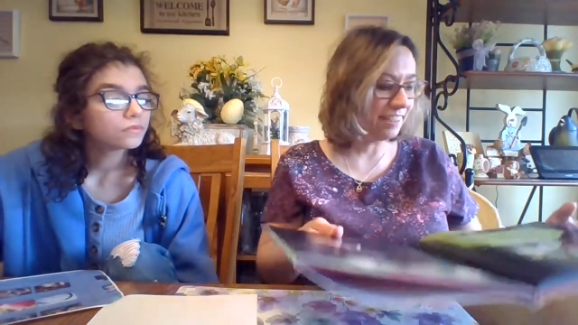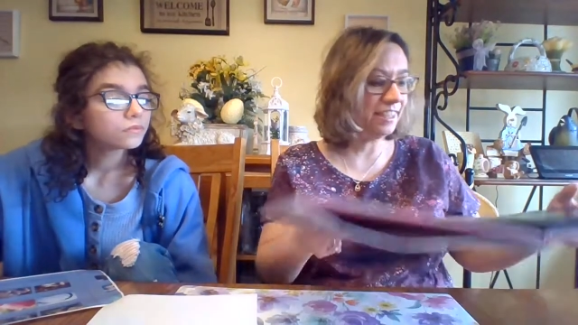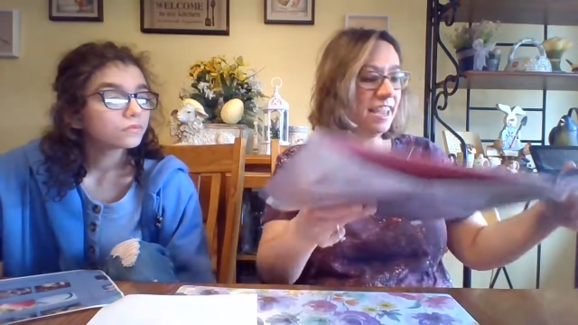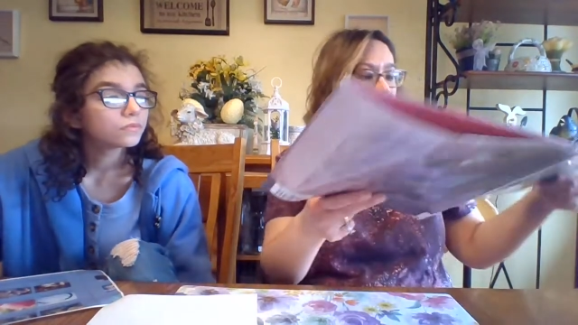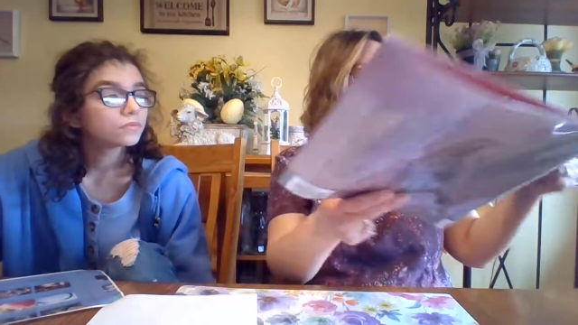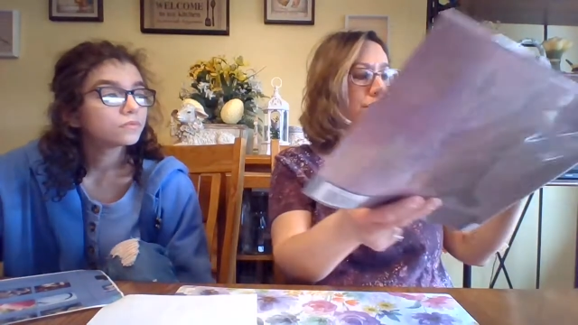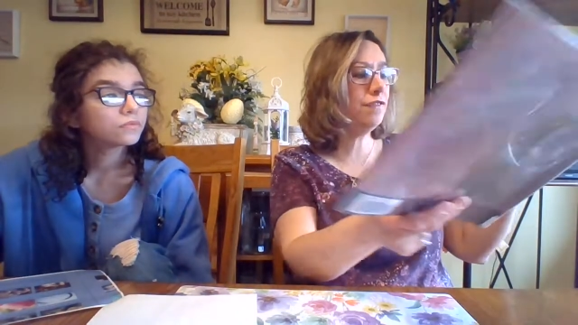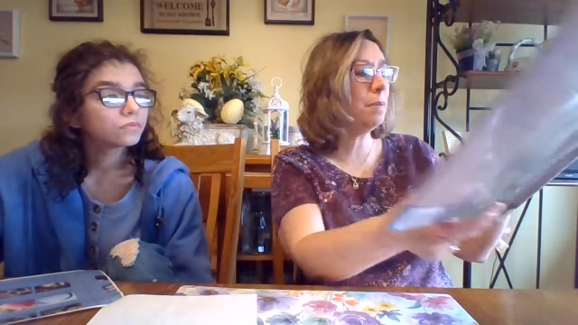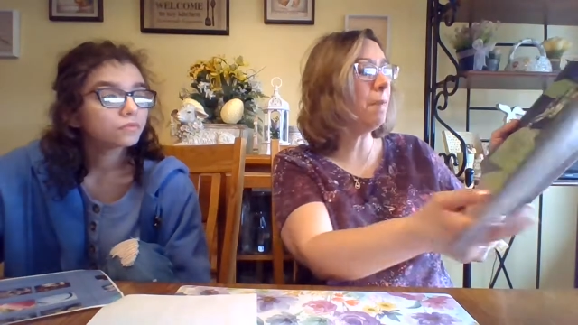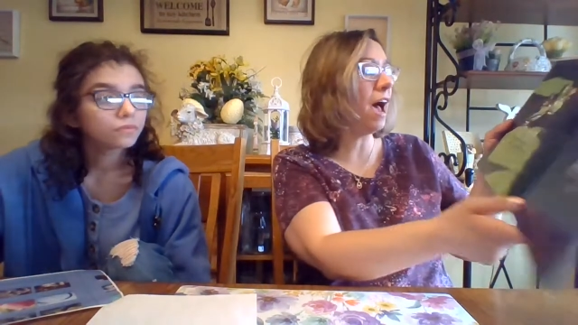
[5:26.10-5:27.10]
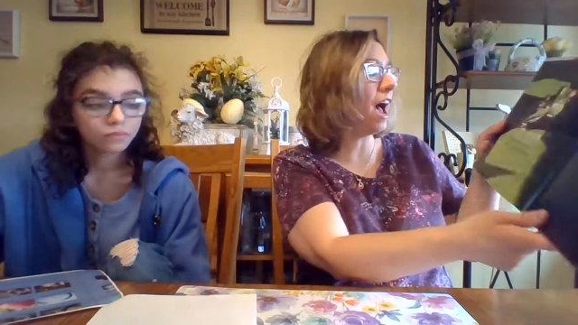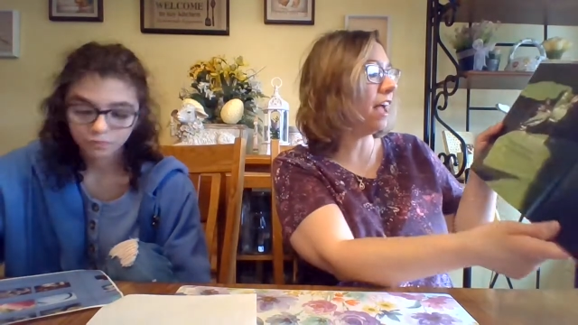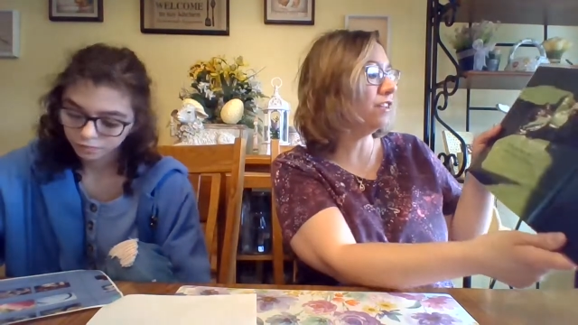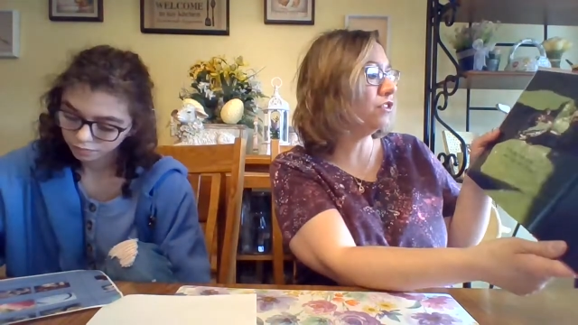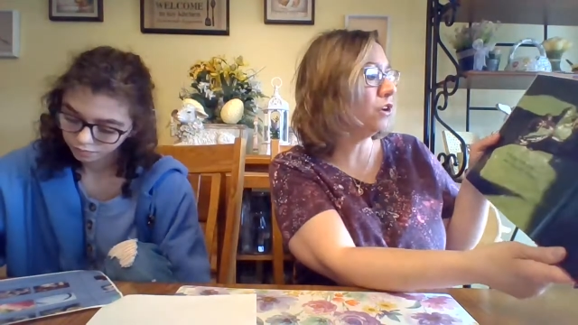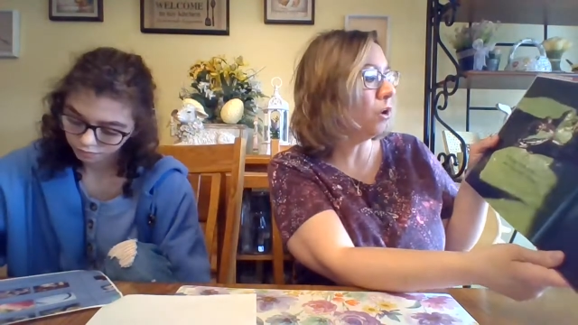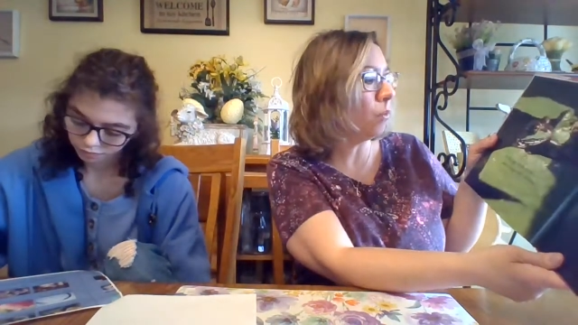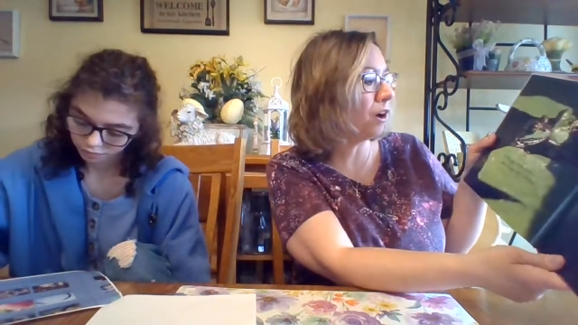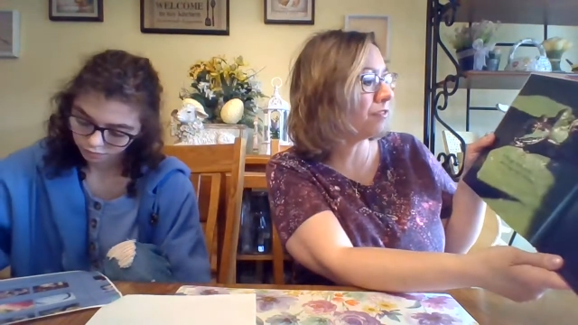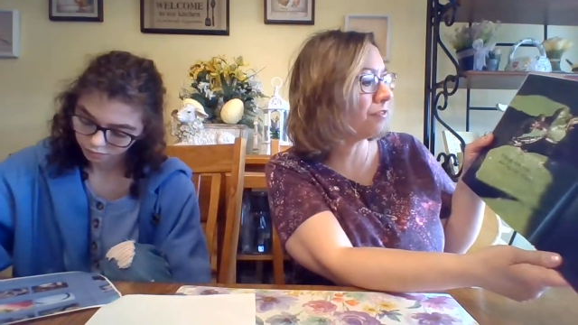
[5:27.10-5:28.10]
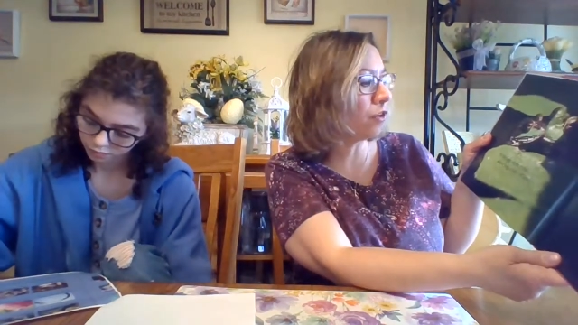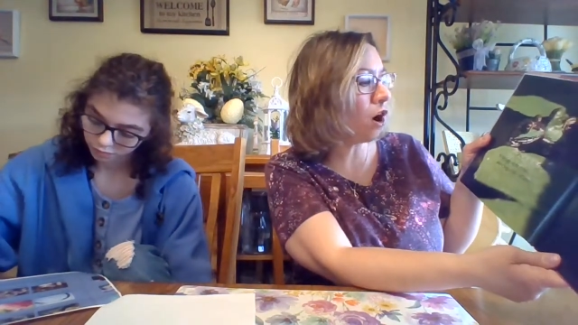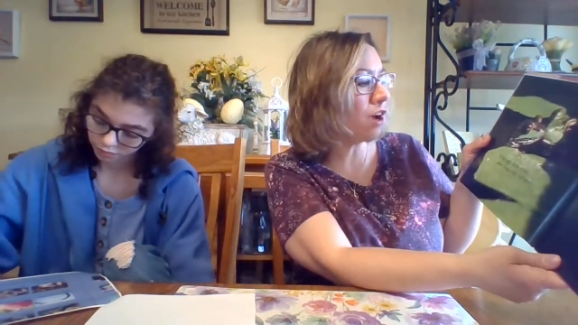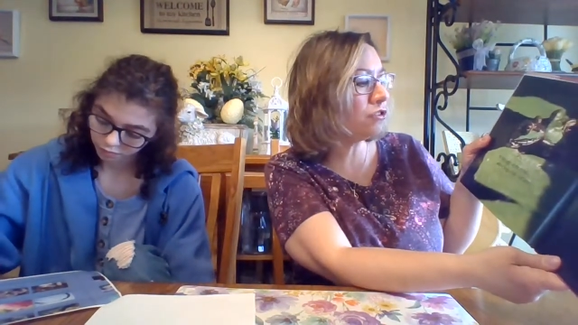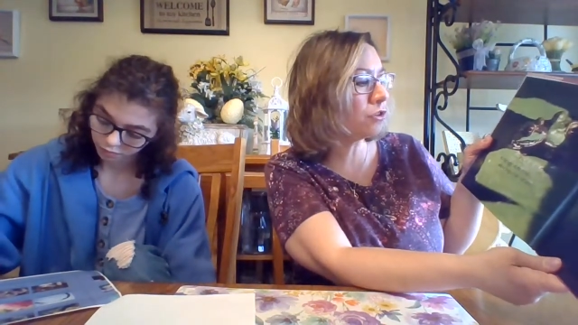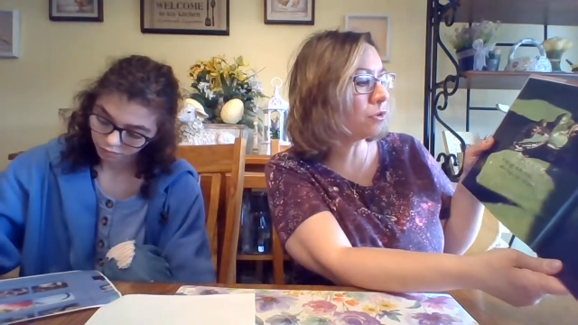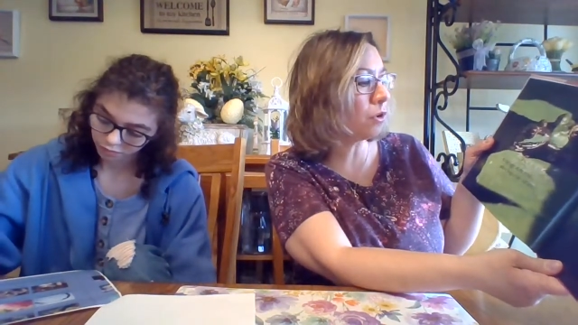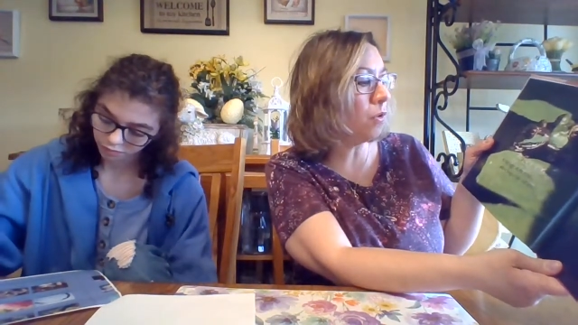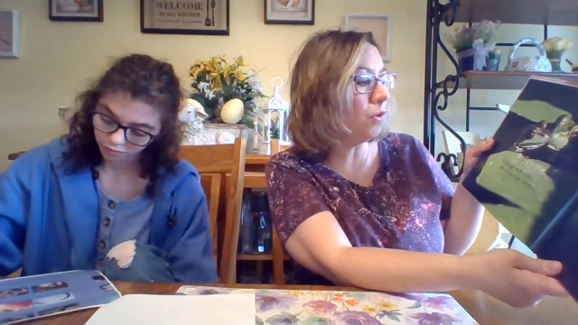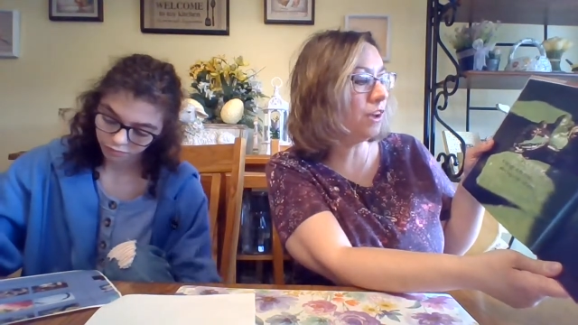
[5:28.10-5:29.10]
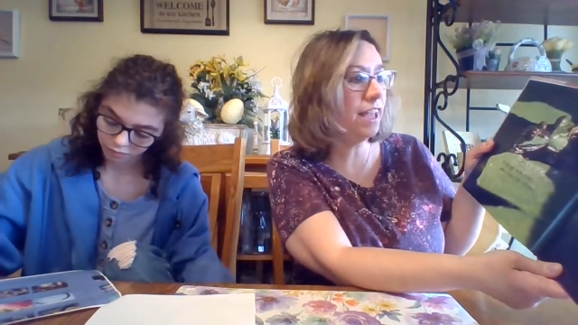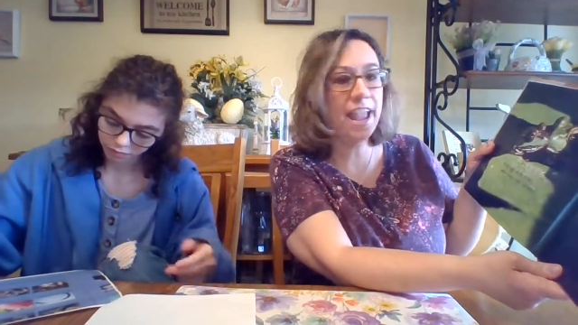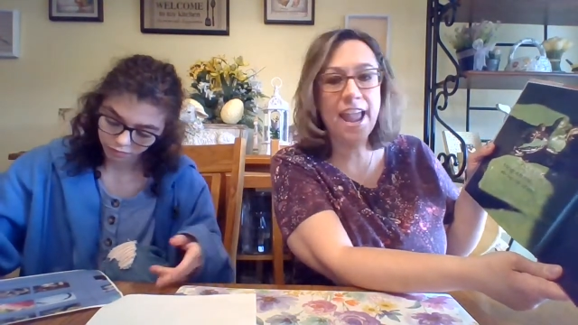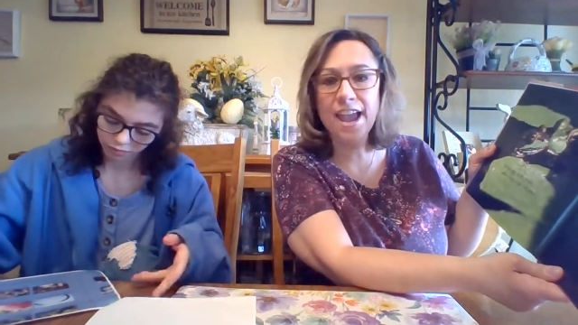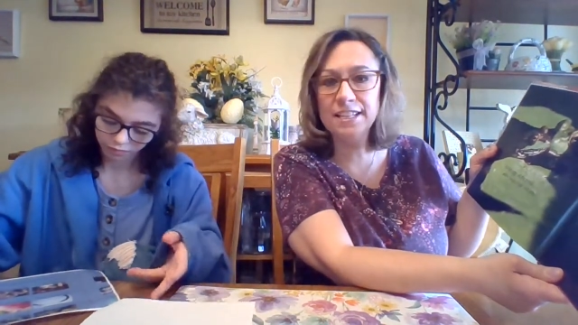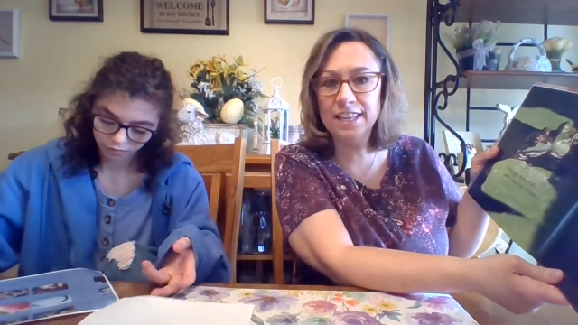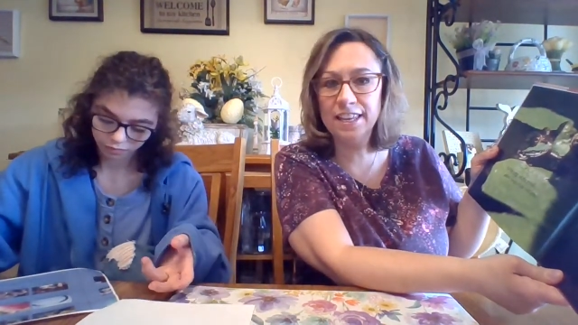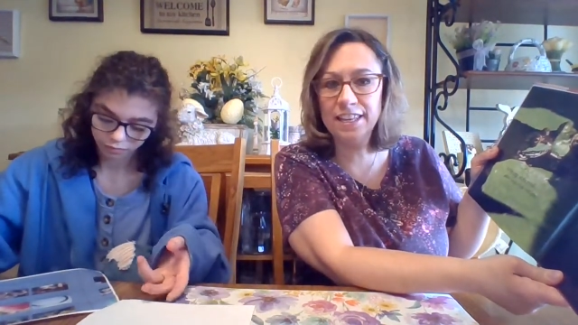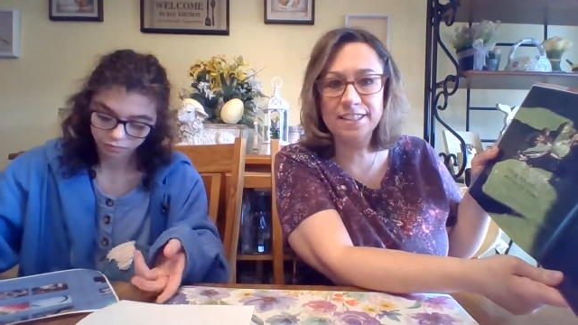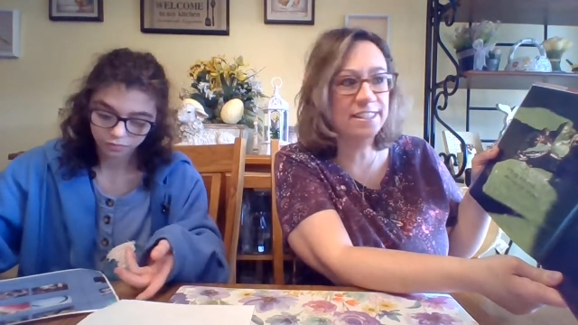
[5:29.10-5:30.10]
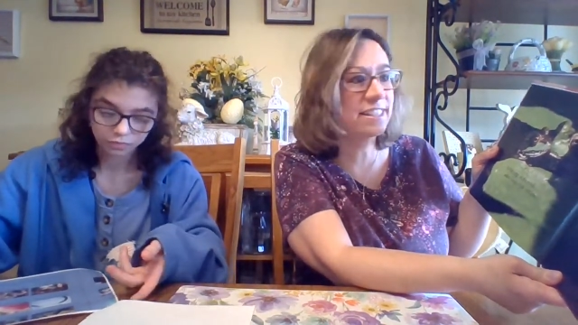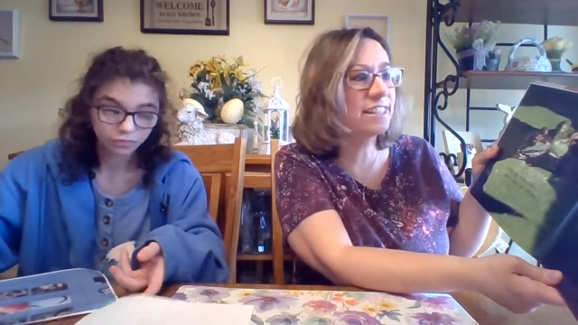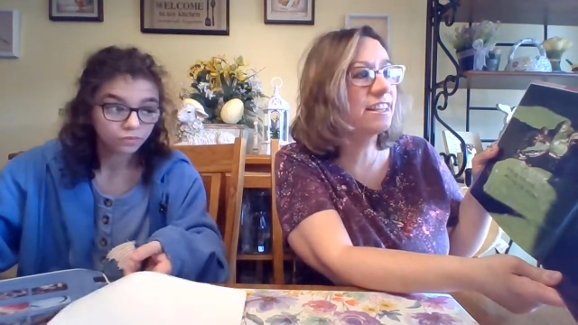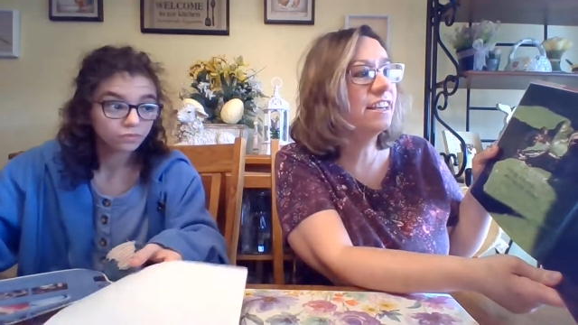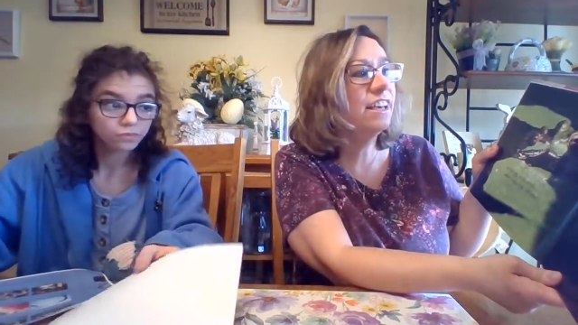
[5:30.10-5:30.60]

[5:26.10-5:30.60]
Speaker 1: at the edge of the pond where frogs croak and kiss.